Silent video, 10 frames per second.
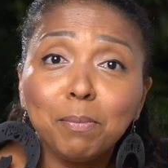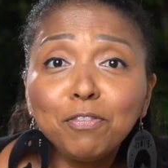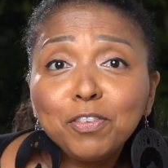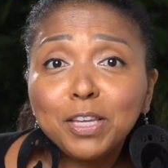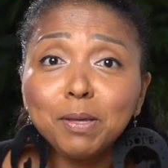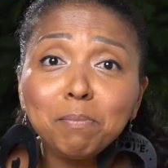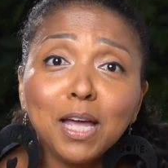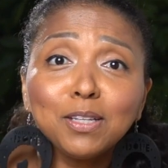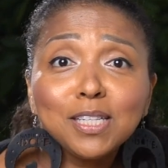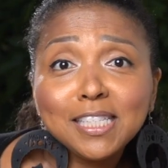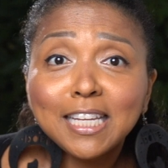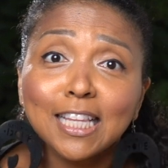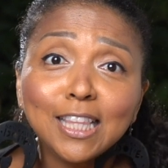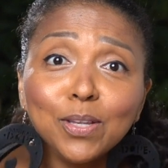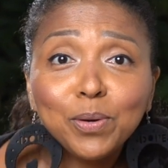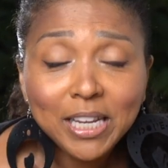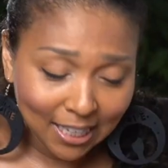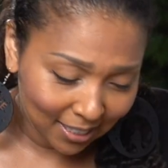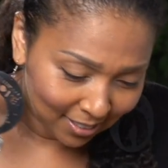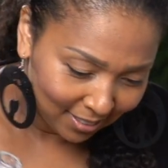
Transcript: a female distillery.